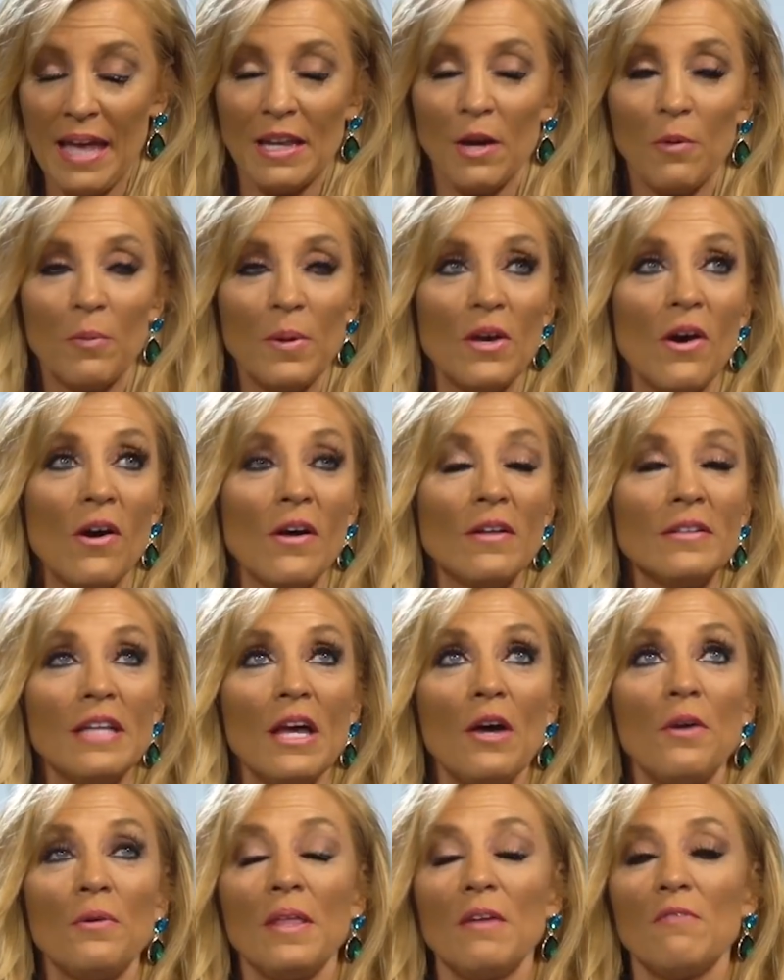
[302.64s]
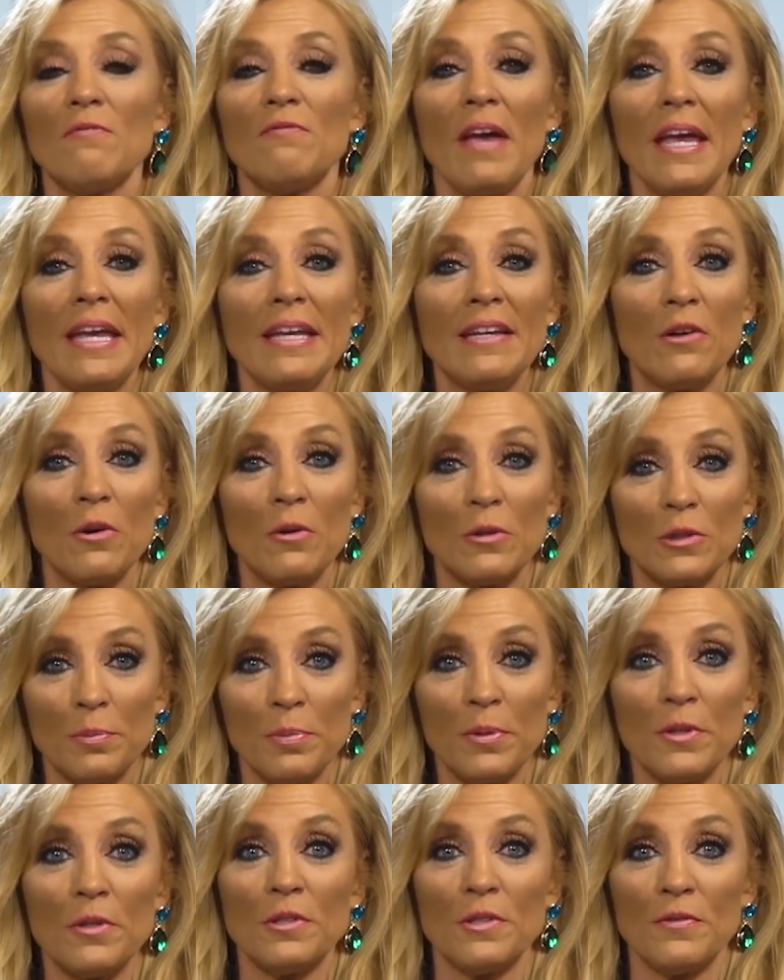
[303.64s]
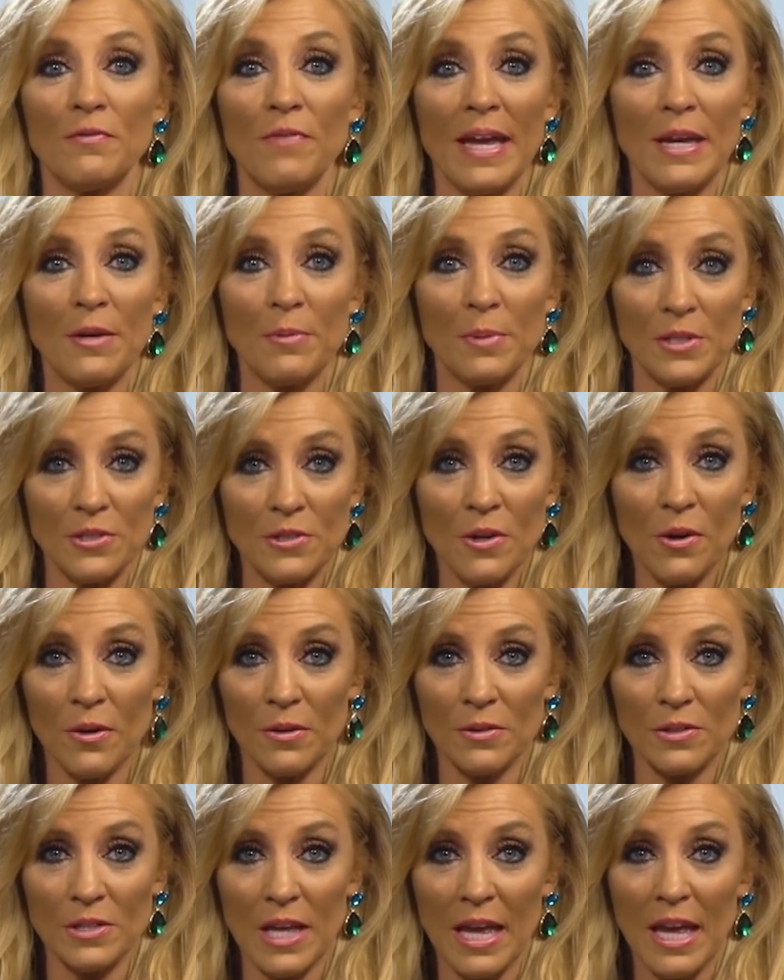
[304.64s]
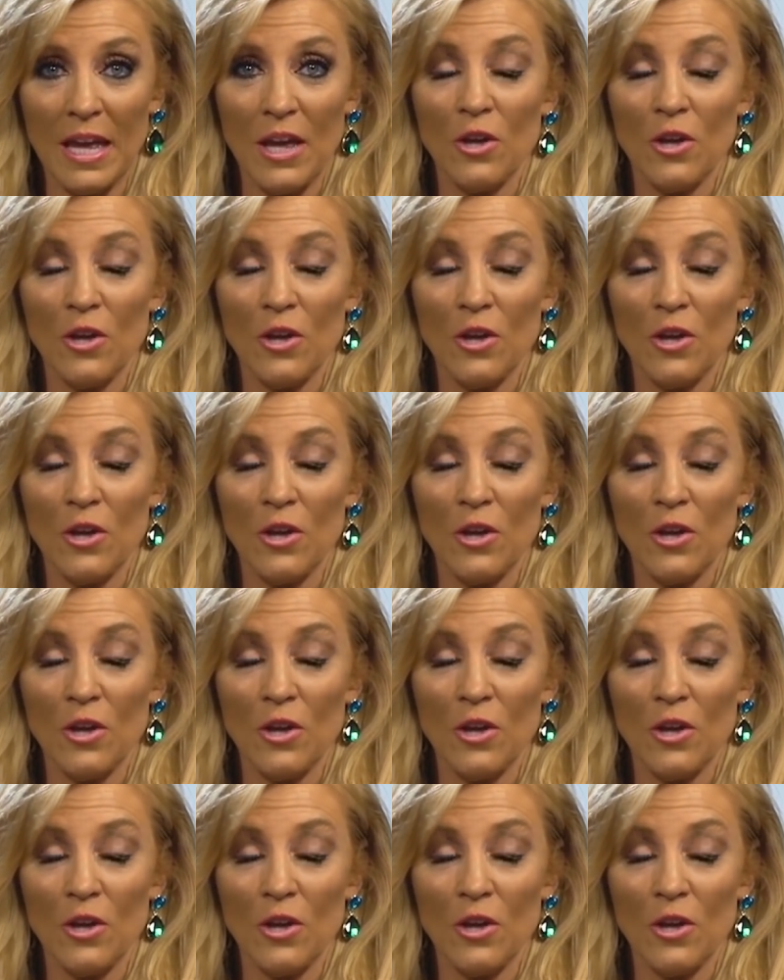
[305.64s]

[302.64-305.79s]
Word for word: Now, we all know that vague goals produce vague results.